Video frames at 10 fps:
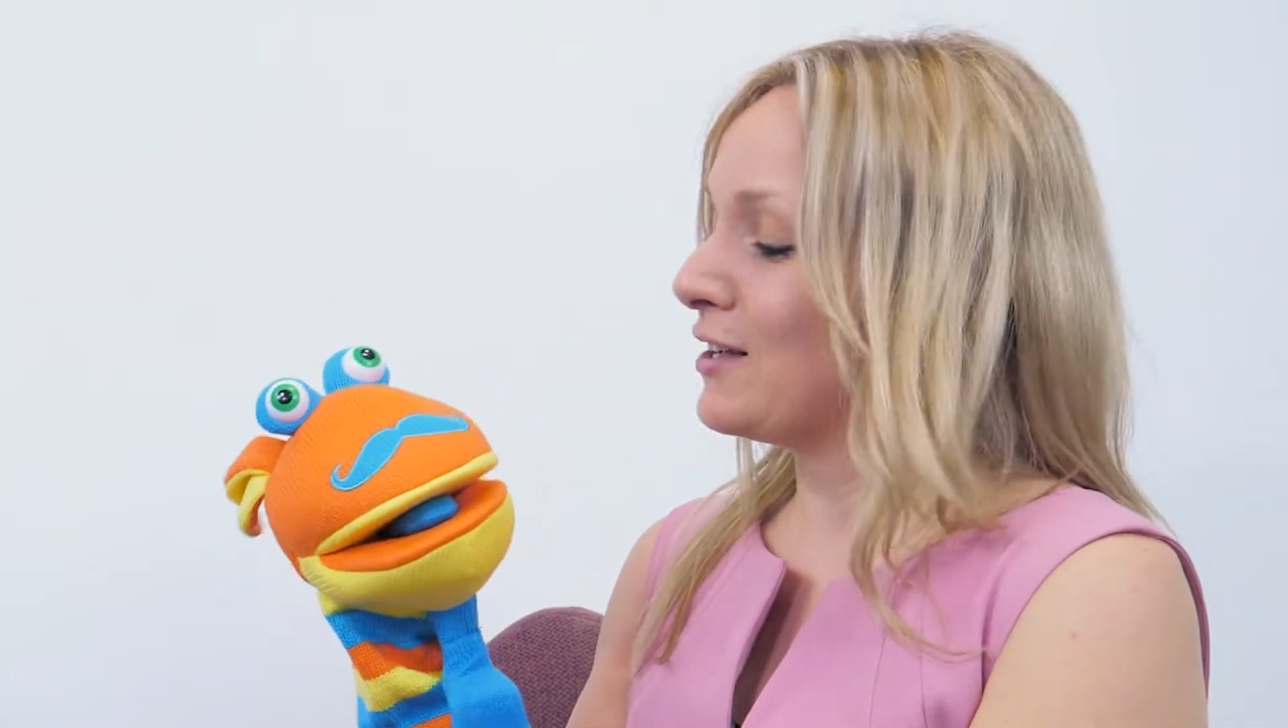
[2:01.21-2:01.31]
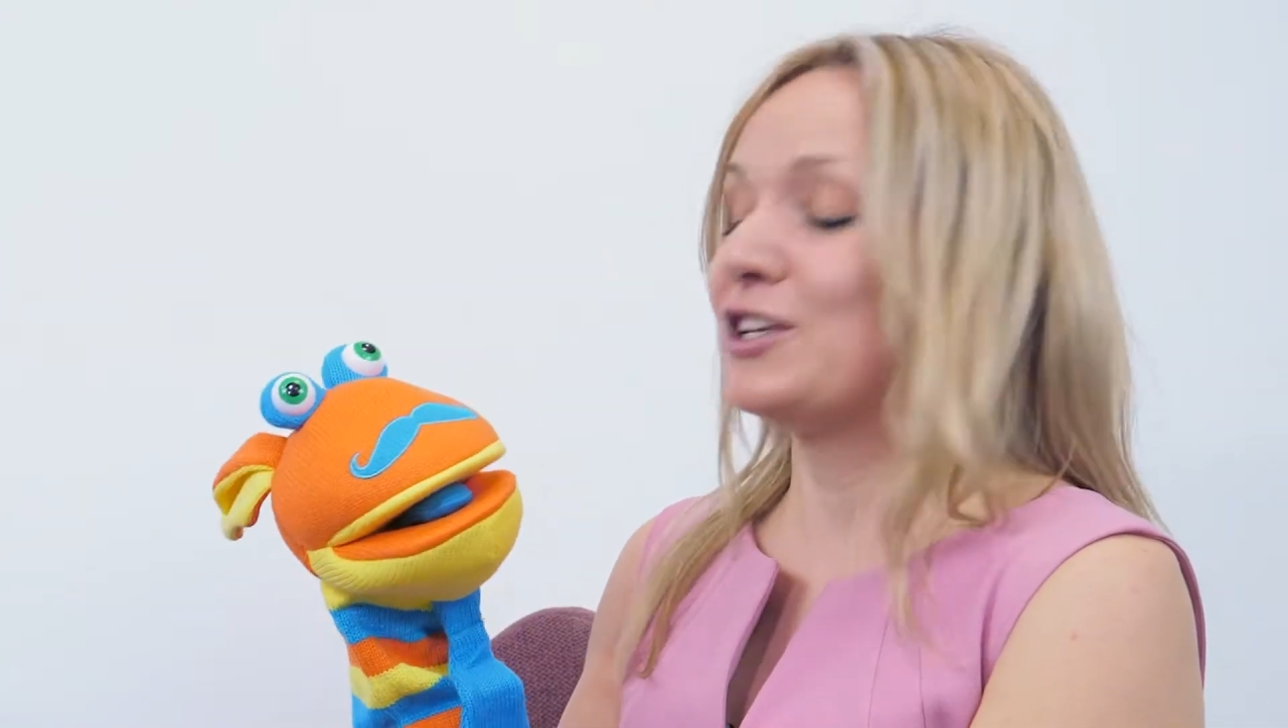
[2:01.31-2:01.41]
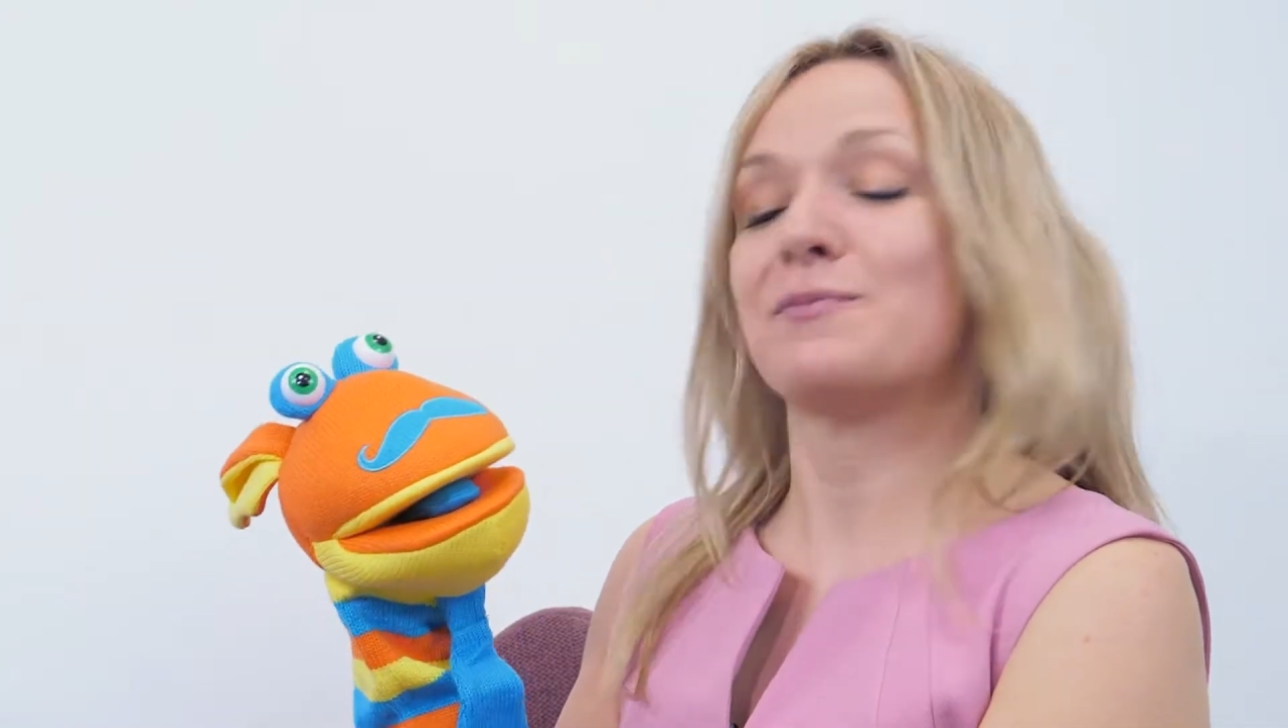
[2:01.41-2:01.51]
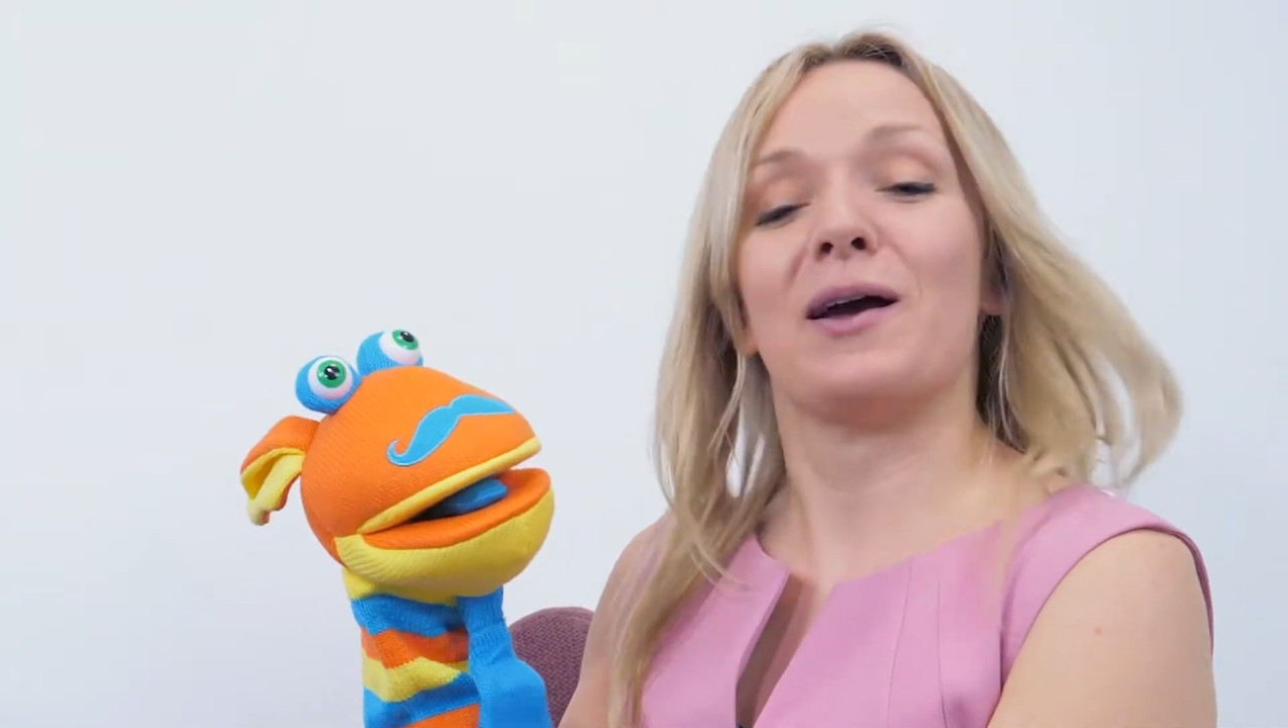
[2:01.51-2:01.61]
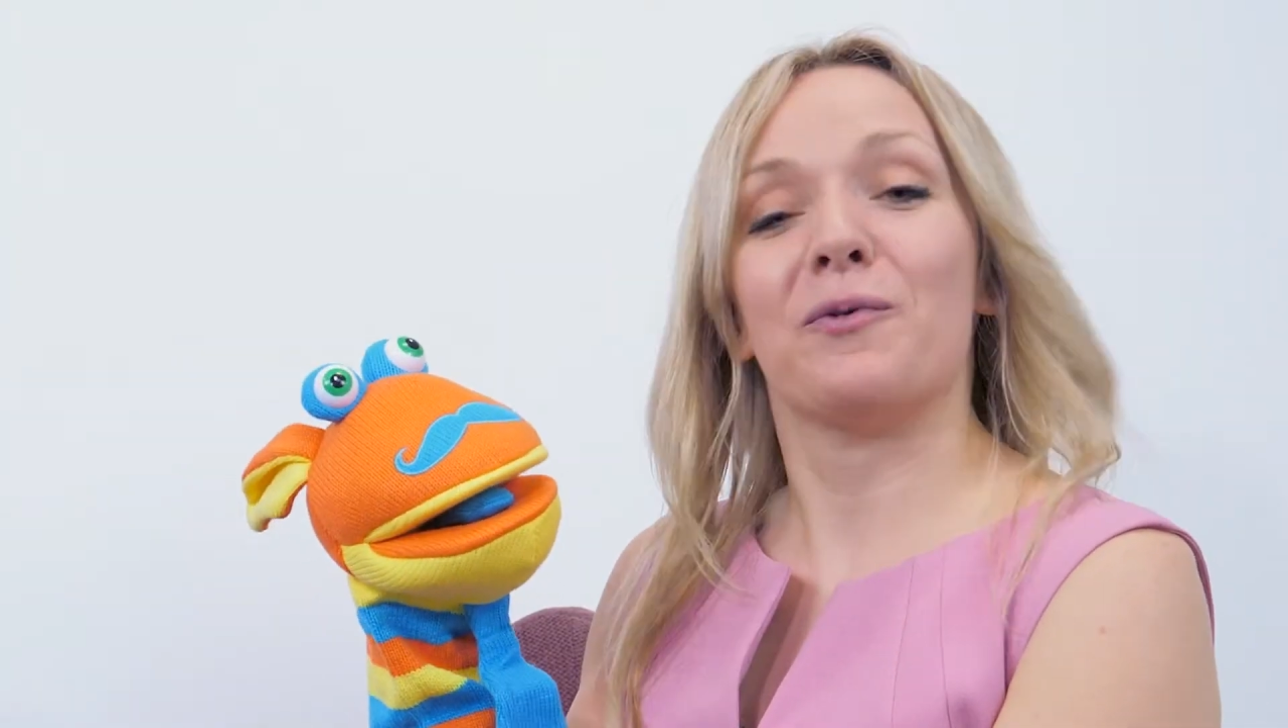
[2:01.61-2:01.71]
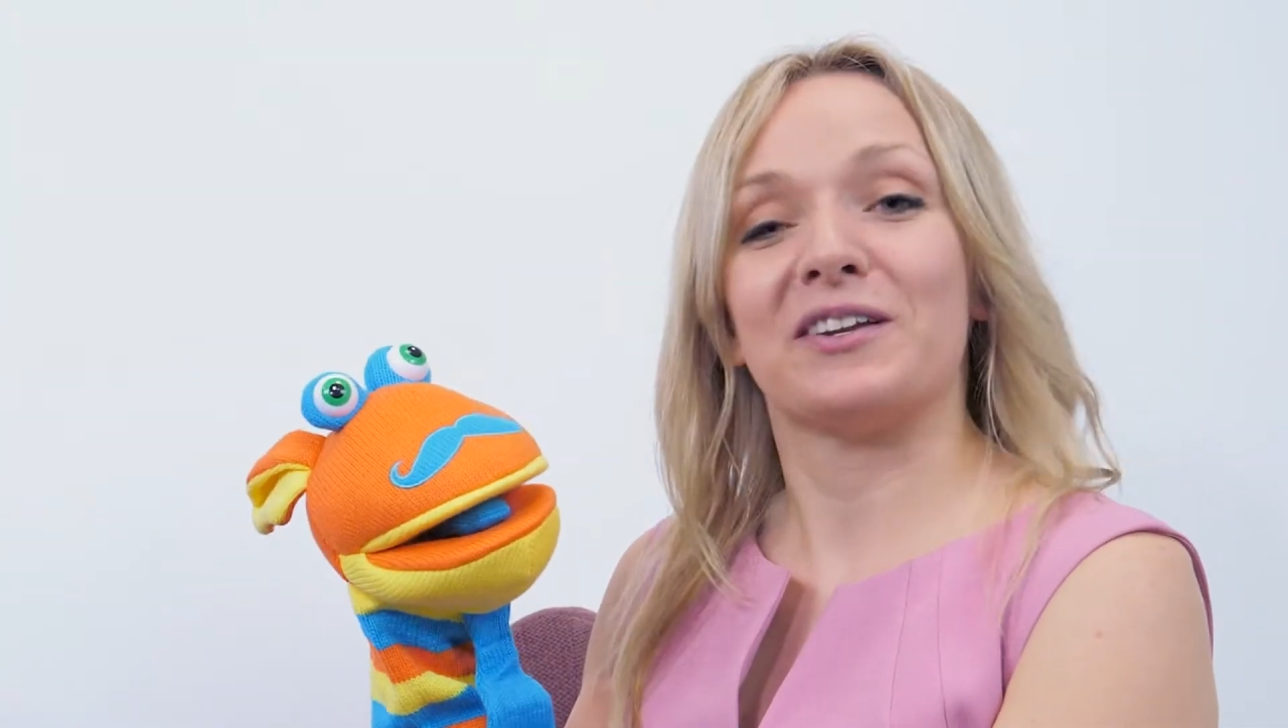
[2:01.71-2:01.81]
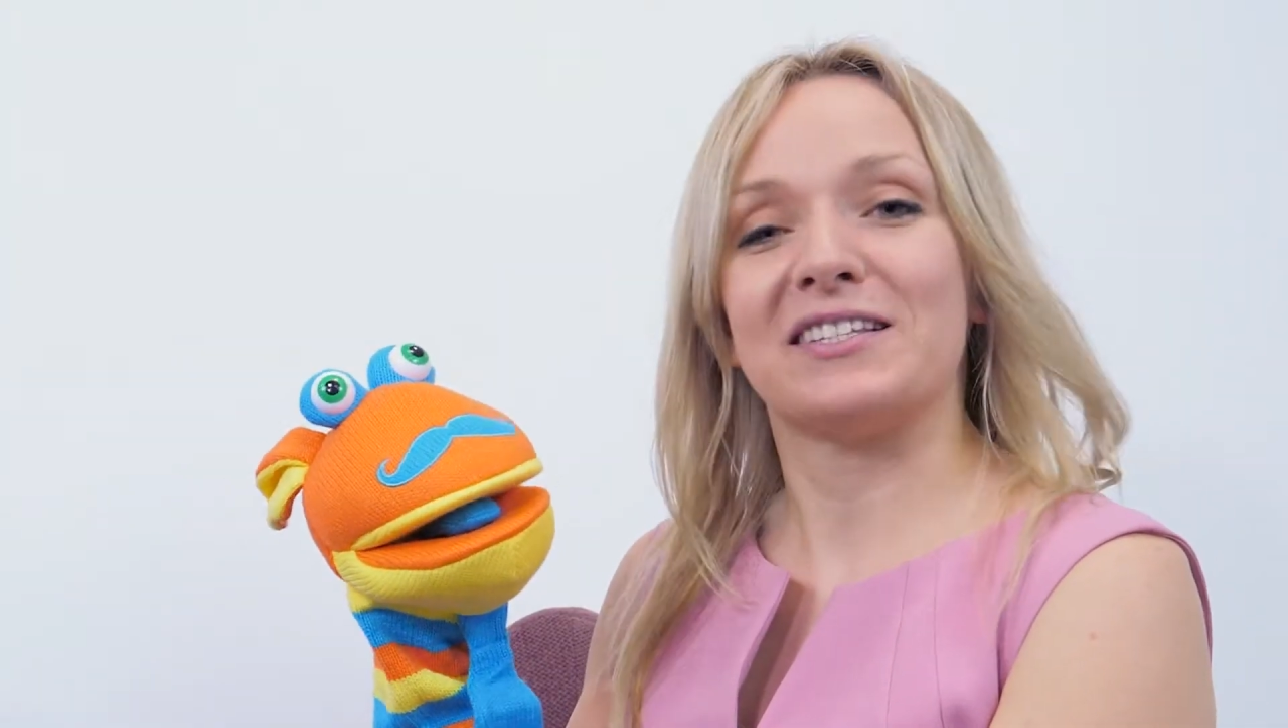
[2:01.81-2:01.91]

so you might want to